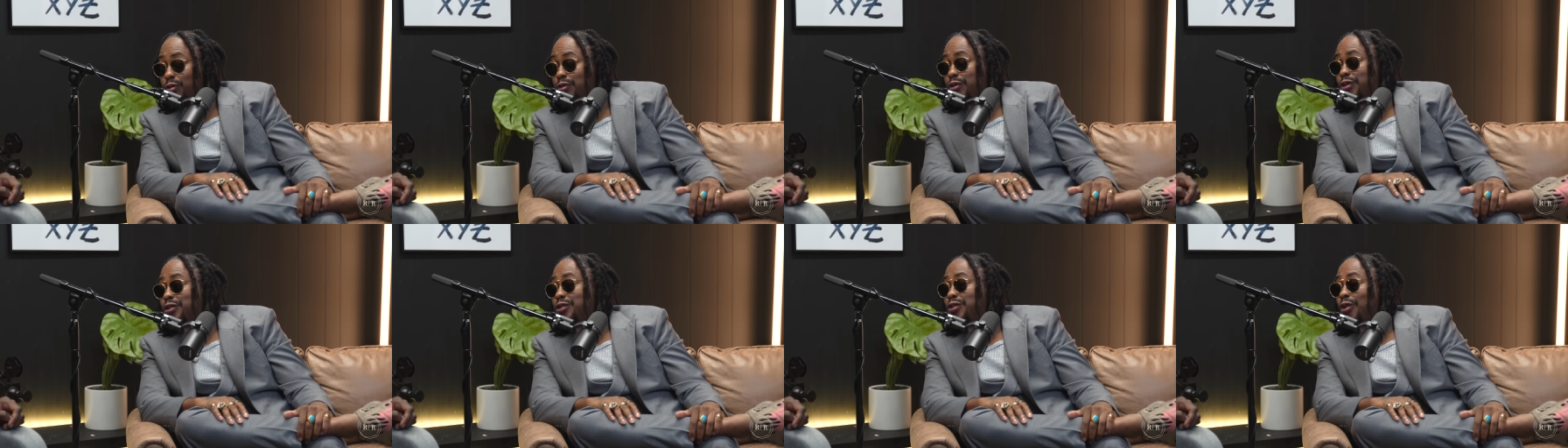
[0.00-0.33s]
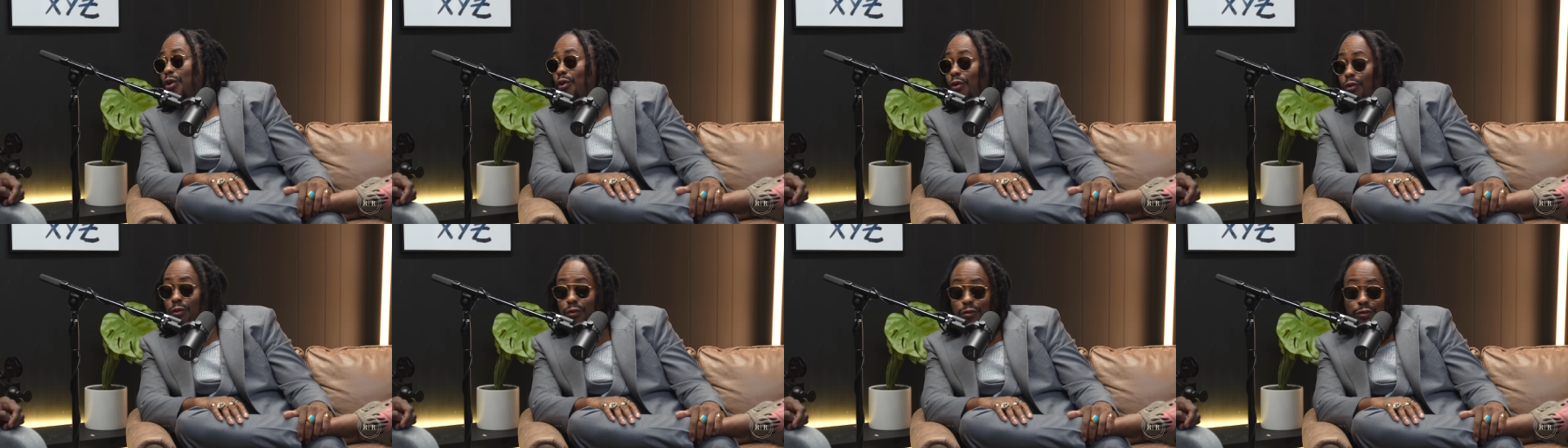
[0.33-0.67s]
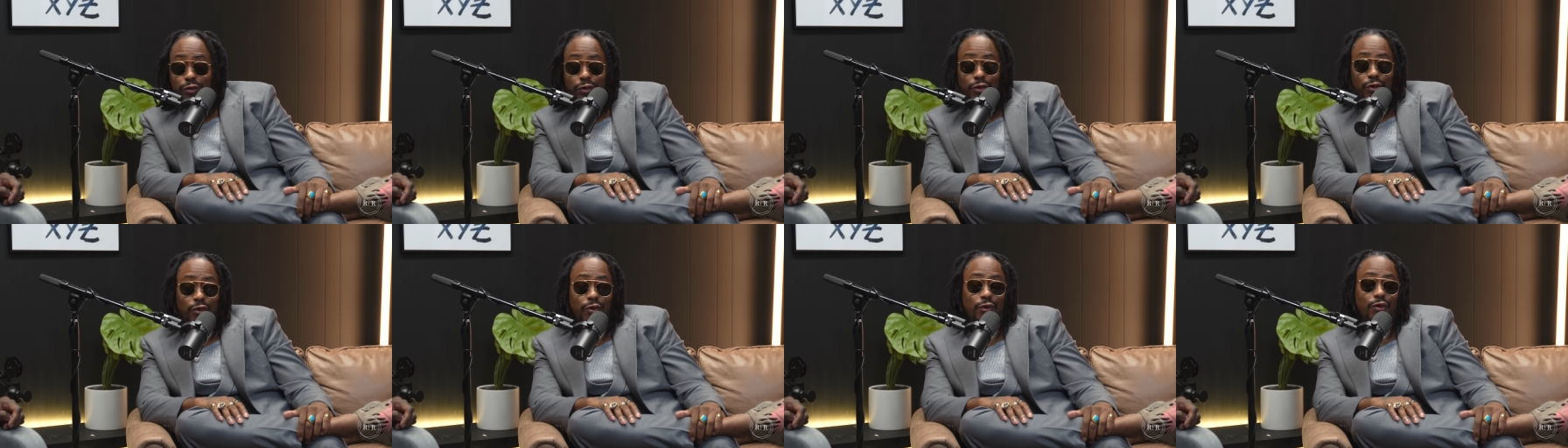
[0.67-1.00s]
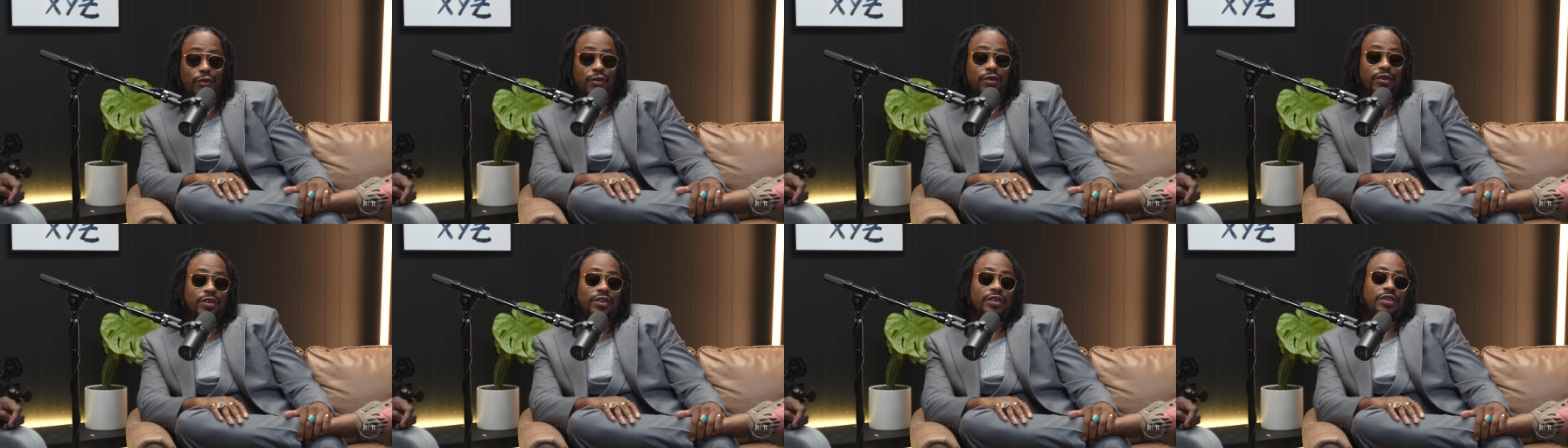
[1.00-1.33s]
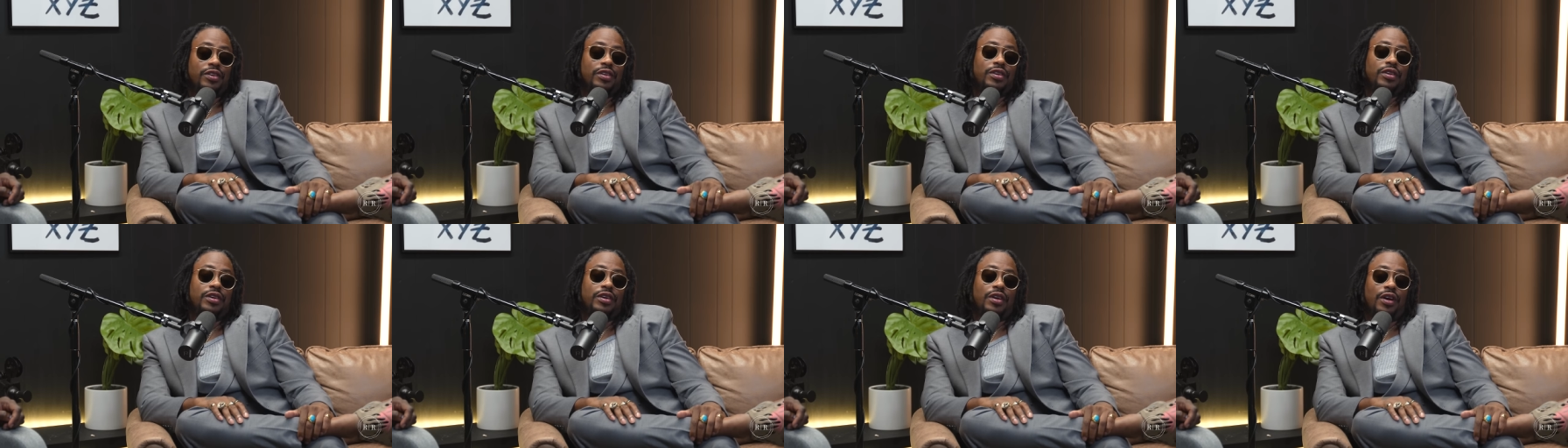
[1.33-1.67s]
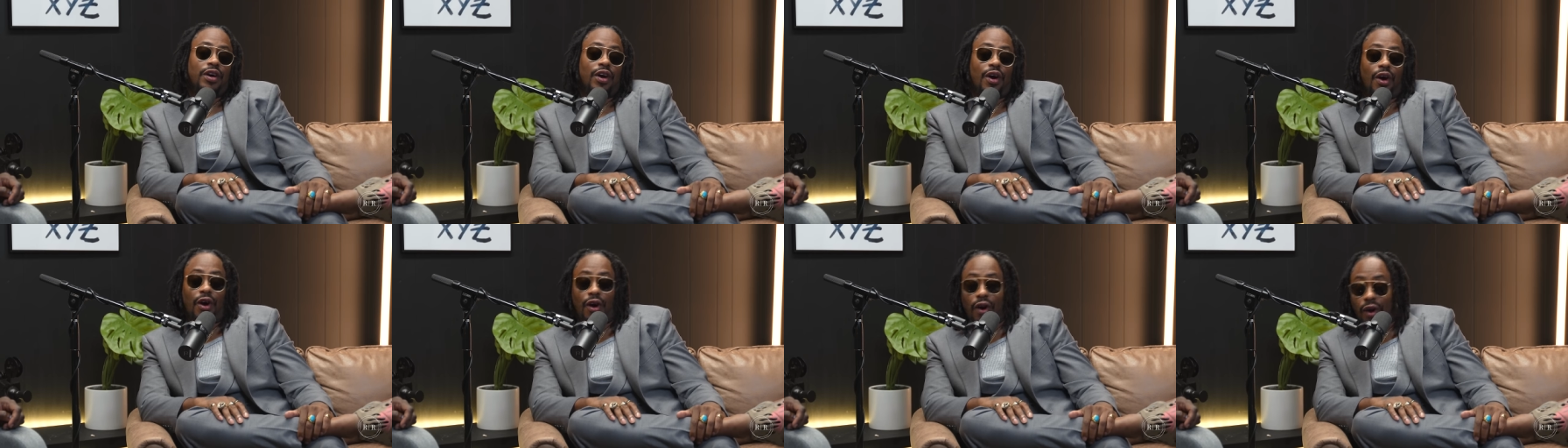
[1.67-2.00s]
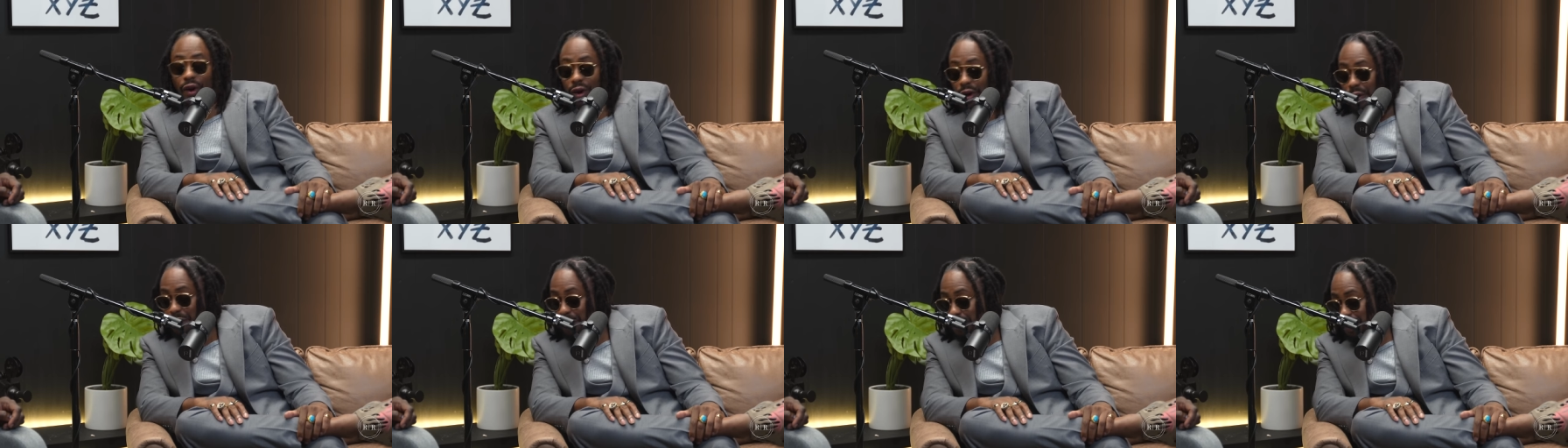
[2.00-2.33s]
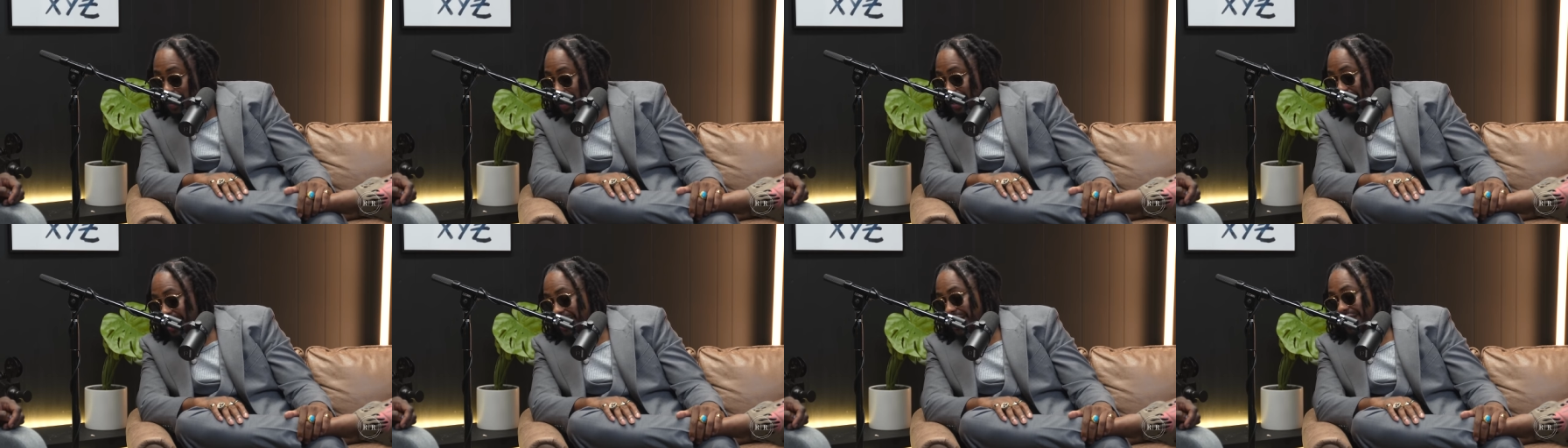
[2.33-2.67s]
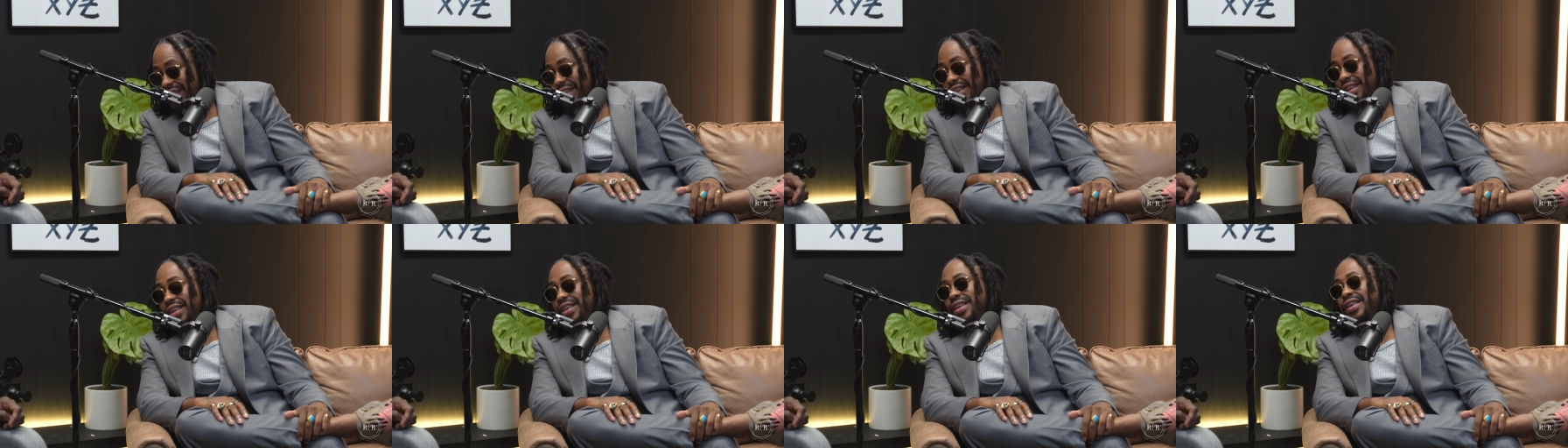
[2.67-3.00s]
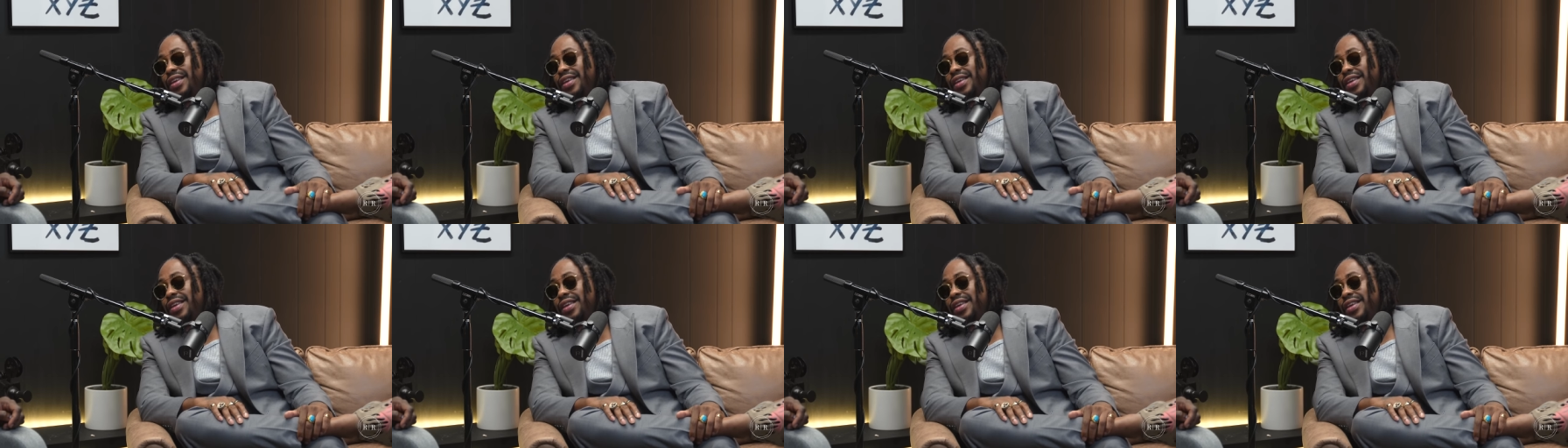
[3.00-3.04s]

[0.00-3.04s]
soulful R&B